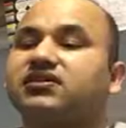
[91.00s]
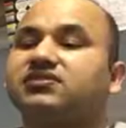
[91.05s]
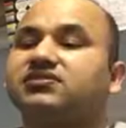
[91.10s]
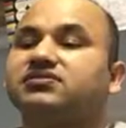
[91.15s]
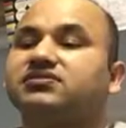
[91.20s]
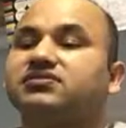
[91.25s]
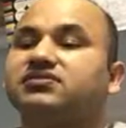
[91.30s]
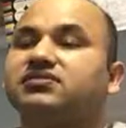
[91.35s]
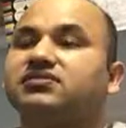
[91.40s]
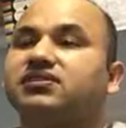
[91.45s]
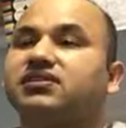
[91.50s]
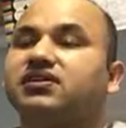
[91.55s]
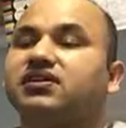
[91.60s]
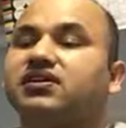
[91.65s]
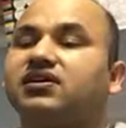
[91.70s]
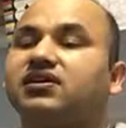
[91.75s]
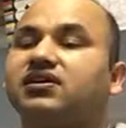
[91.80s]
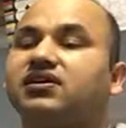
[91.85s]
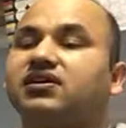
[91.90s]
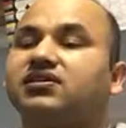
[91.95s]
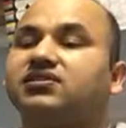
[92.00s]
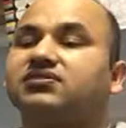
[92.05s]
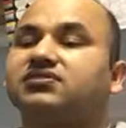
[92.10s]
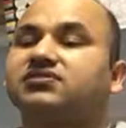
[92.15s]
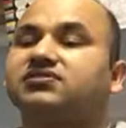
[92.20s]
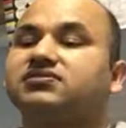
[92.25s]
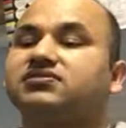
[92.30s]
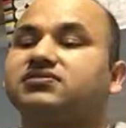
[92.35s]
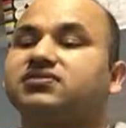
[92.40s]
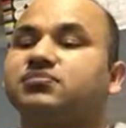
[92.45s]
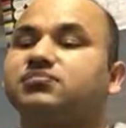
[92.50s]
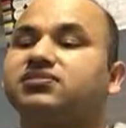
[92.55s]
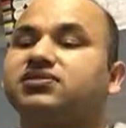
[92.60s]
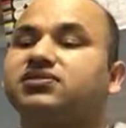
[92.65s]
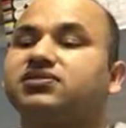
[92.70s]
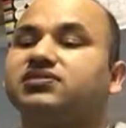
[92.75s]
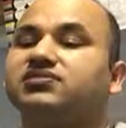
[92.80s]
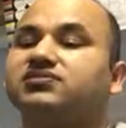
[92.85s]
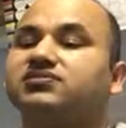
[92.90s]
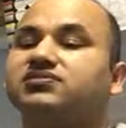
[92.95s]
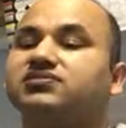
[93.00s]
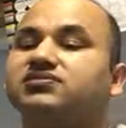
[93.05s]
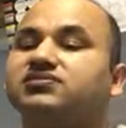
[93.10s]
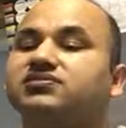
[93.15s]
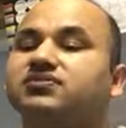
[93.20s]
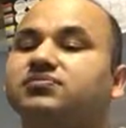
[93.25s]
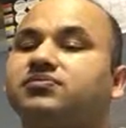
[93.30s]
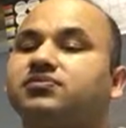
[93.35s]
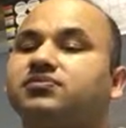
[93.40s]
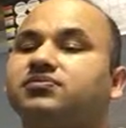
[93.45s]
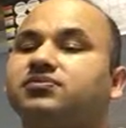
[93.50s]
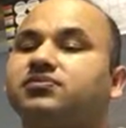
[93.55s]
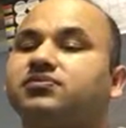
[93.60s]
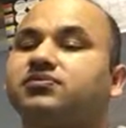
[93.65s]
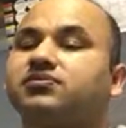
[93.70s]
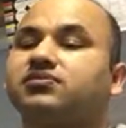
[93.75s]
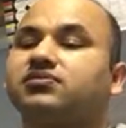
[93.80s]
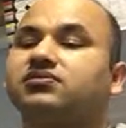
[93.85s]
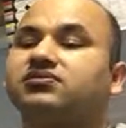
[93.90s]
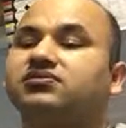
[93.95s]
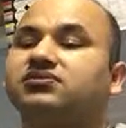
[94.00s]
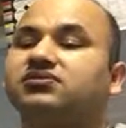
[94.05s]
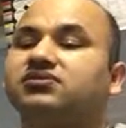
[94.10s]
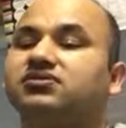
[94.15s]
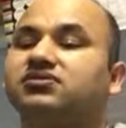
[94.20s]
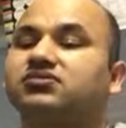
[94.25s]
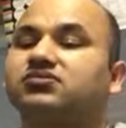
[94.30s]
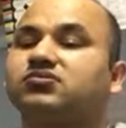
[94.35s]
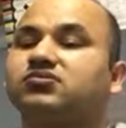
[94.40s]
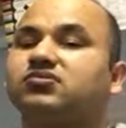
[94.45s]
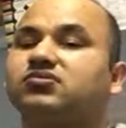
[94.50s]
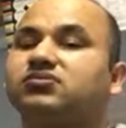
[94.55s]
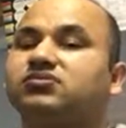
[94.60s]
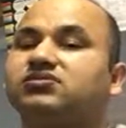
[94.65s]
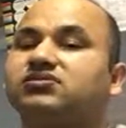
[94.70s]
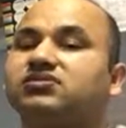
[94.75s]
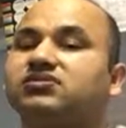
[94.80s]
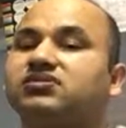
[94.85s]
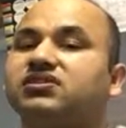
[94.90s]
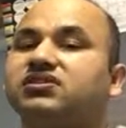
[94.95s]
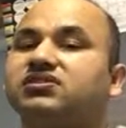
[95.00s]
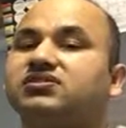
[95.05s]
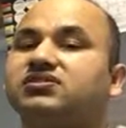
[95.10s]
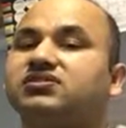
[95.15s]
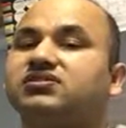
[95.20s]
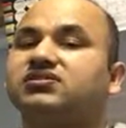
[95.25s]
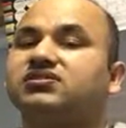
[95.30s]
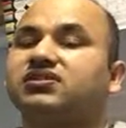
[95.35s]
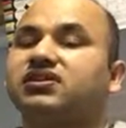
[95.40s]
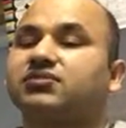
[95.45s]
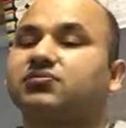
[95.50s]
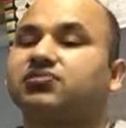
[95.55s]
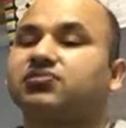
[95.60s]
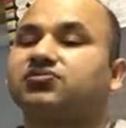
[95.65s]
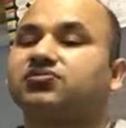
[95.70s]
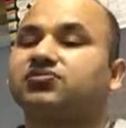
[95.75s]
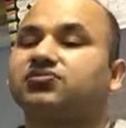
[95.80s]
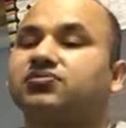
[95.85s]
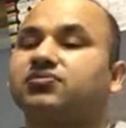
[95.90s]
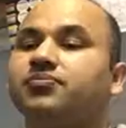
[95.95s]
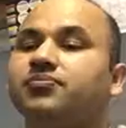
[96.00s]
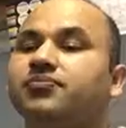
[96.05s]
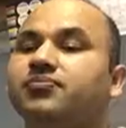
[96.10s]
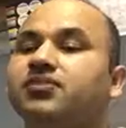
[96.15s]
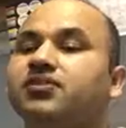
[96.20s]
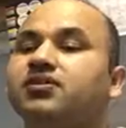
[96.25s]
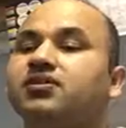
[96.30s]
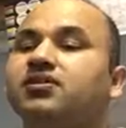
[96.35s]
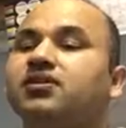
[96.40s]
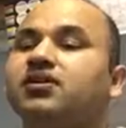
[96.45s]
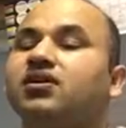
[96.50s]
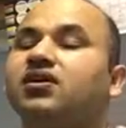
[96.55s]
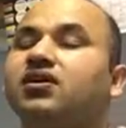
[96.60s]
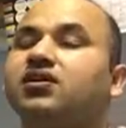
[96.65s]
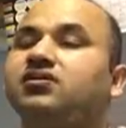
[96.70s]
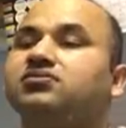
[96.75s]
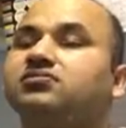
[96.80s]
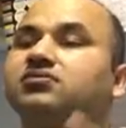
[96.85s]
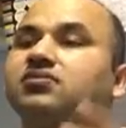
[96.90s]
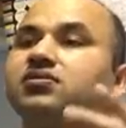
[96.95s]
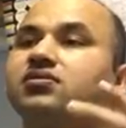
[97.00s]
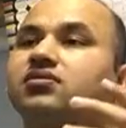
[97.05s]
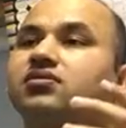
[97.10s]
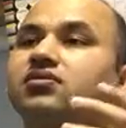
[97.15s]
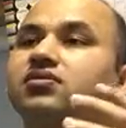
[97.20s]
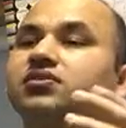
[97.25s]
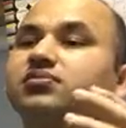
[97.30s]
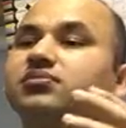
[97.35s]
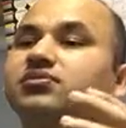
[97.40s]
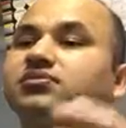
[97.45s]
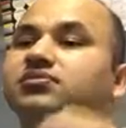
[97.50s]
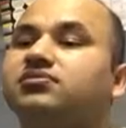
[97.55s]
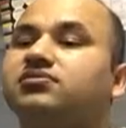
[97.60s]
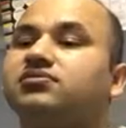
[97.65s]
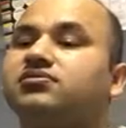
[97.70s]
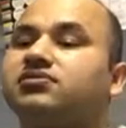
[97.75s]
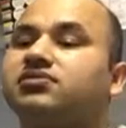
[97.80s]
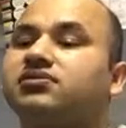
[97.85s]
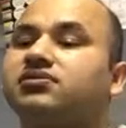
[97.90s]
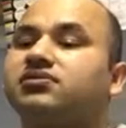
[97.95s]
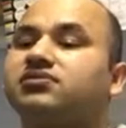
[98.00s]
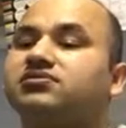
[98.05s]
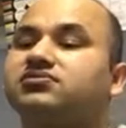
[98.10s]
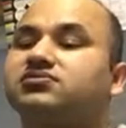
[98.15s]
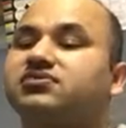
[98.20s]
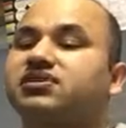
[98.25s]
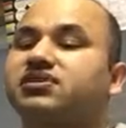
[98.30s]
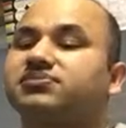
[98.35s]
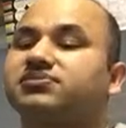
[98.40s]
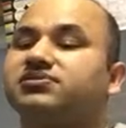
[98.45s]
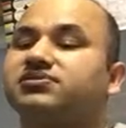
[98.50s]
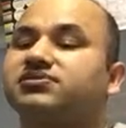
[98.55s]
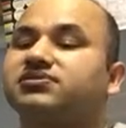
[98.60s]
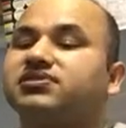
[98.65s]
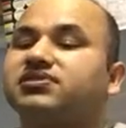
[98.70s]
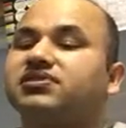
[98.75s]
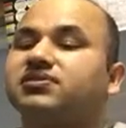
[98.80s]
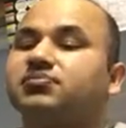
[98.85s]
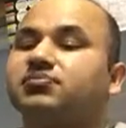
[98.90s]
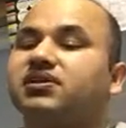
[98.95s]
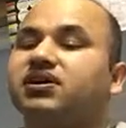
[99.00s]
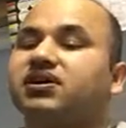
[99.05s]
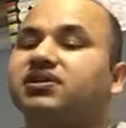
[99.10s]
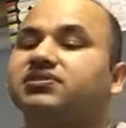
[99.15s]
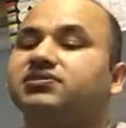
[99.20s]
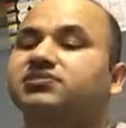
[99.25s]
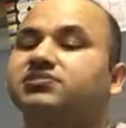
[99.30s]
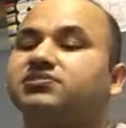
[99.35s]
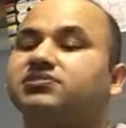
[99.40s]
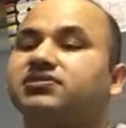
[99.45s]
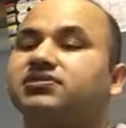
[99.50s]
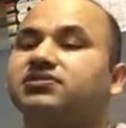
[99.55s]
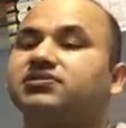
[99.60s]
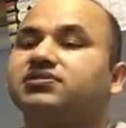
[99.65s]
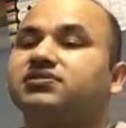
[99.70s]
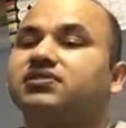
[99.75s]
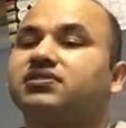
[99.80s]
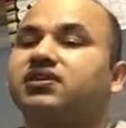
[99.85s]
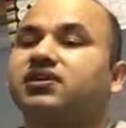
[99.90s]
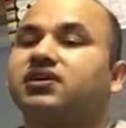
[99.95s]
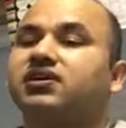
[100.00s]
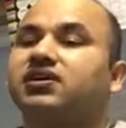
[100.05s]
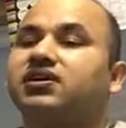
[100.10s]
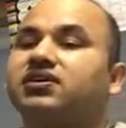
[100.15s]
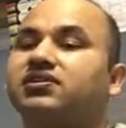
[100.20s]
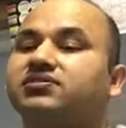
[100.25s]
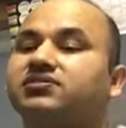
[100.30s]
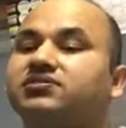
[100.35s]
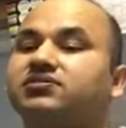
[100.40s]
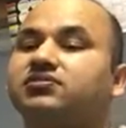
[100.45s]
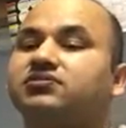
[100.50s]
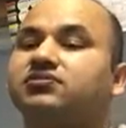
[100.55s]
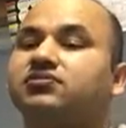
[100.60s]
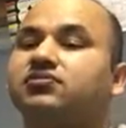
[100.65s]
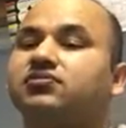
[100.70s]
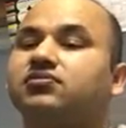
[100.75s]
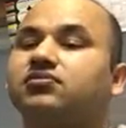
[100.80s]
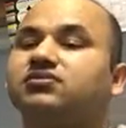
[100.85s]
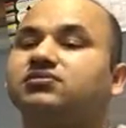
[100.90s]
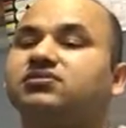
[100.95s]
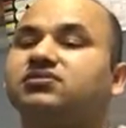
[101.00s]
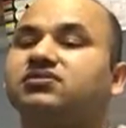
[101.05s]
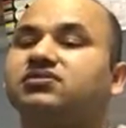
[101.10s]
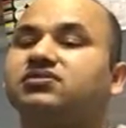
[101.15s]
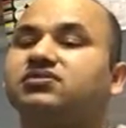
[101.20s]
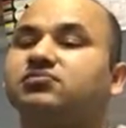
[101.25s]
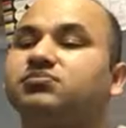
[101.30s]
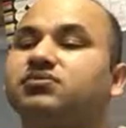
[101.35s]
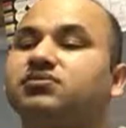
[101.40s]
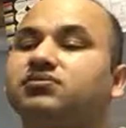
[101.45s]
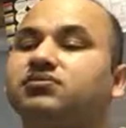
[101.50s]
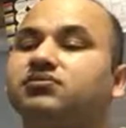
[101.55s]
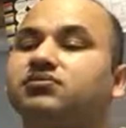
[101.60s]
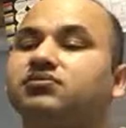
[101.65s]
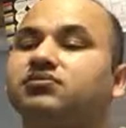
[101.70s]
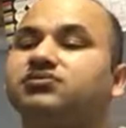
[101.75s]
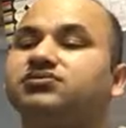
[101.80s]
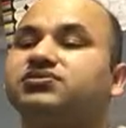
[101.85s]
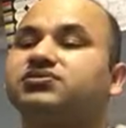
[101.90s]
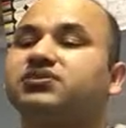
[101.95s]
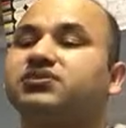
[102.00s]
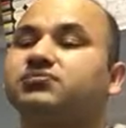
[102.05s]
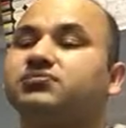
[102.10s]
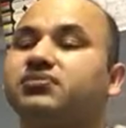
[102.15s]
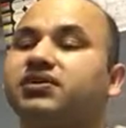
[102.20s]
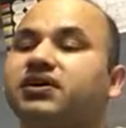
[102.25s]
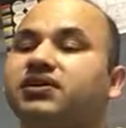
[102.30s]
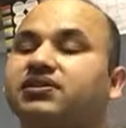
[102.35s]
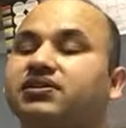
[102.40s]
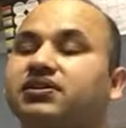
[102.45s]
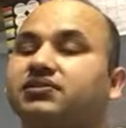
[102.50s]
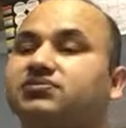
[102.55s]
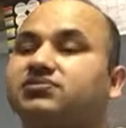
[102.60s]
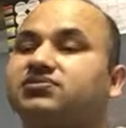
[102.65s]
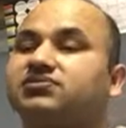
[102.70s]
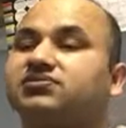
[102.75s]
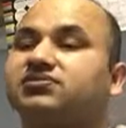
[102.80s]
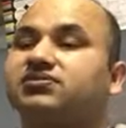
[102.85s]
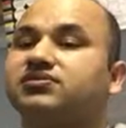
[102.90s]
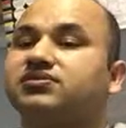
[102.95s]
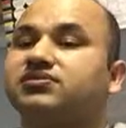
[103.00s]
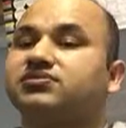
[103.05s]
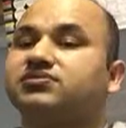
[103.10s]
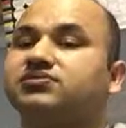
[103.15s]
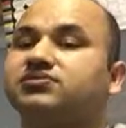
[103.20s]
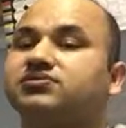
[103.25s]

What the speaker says: It is combinations of immunology, histology, and then chemistry. So immunohistochemistry combines with histology, immunology, and biochemistry